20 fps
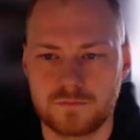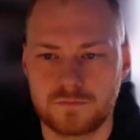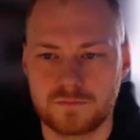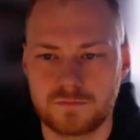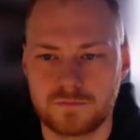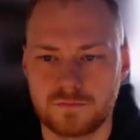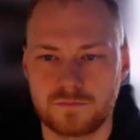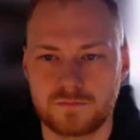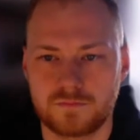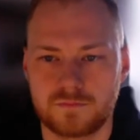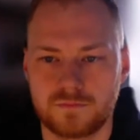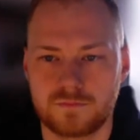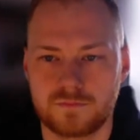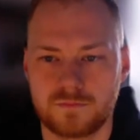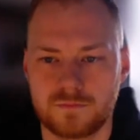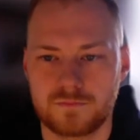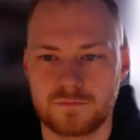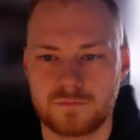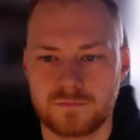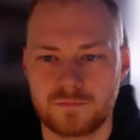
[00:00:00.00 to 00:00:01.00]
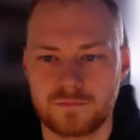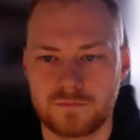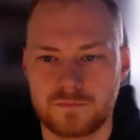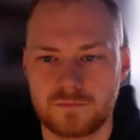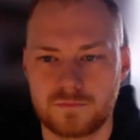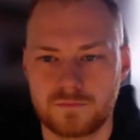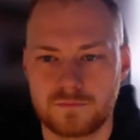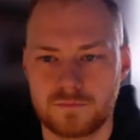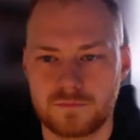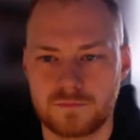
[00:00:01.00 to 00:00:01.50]

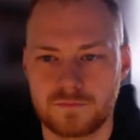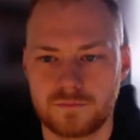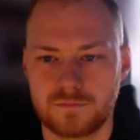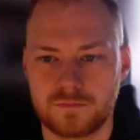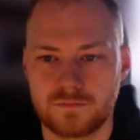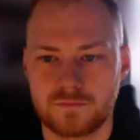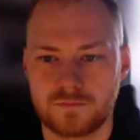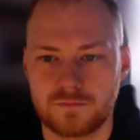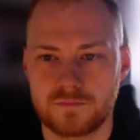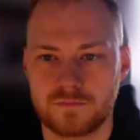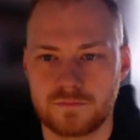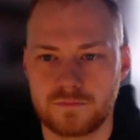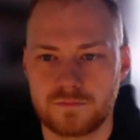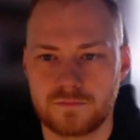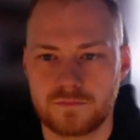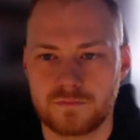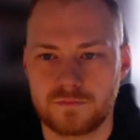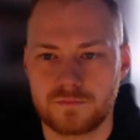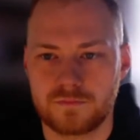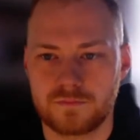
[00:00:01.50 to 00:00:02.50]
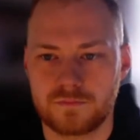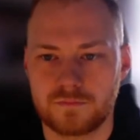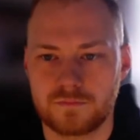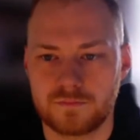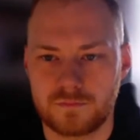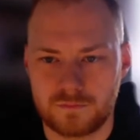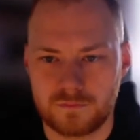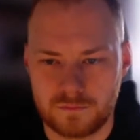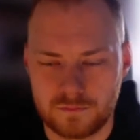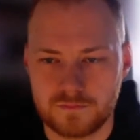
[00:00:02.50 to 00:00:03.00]

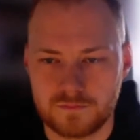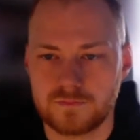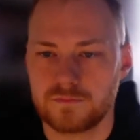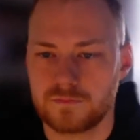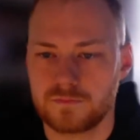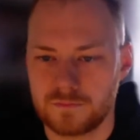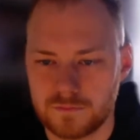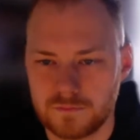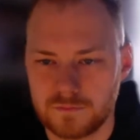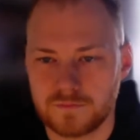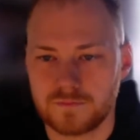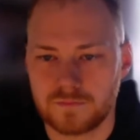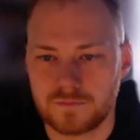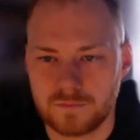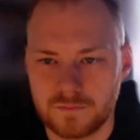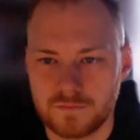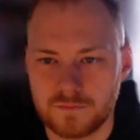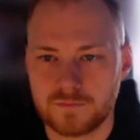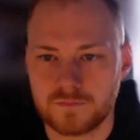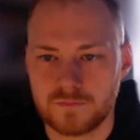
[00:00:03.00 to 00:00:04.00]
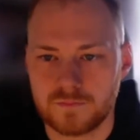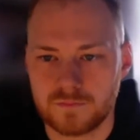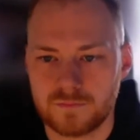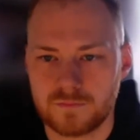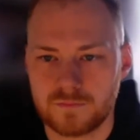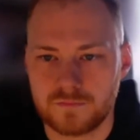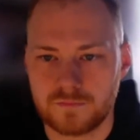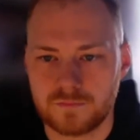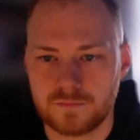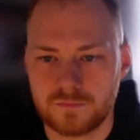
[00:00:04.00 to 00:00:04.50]

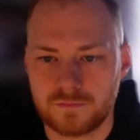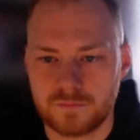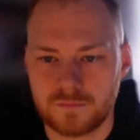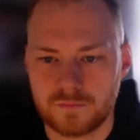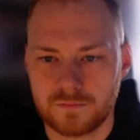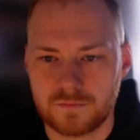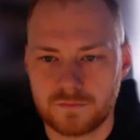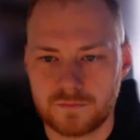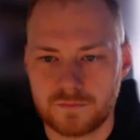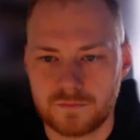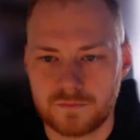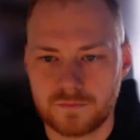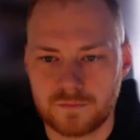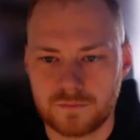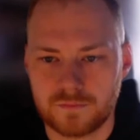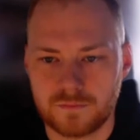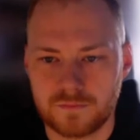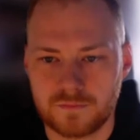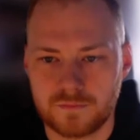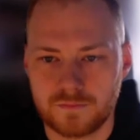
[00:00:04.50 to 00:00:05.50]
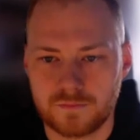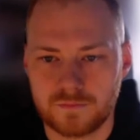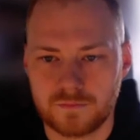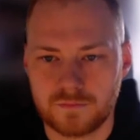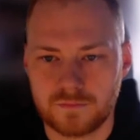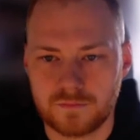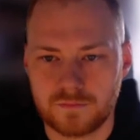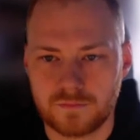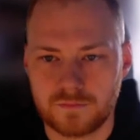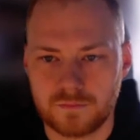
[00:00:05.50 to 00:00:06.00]

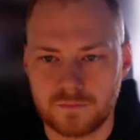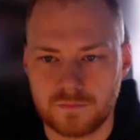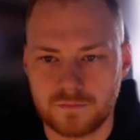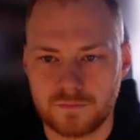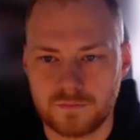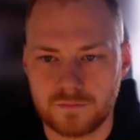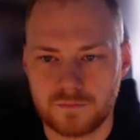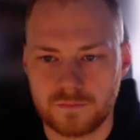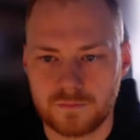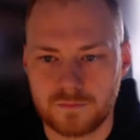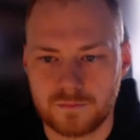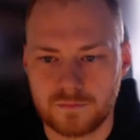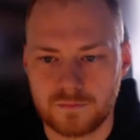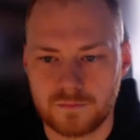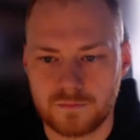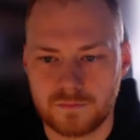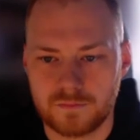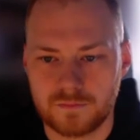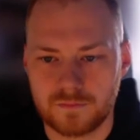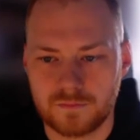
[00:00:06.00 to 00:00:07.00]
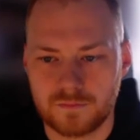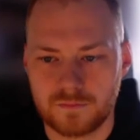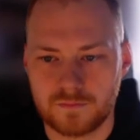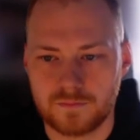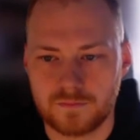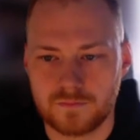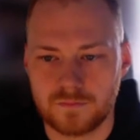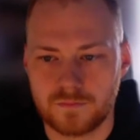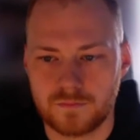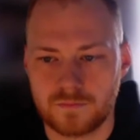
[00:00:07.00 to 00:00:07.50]

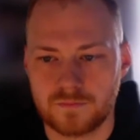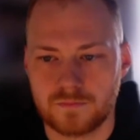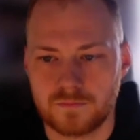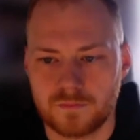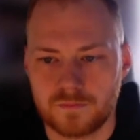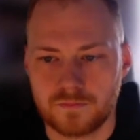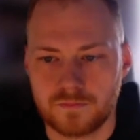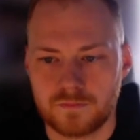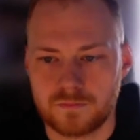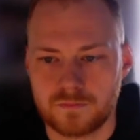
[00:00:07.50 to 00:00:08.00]
[no speech]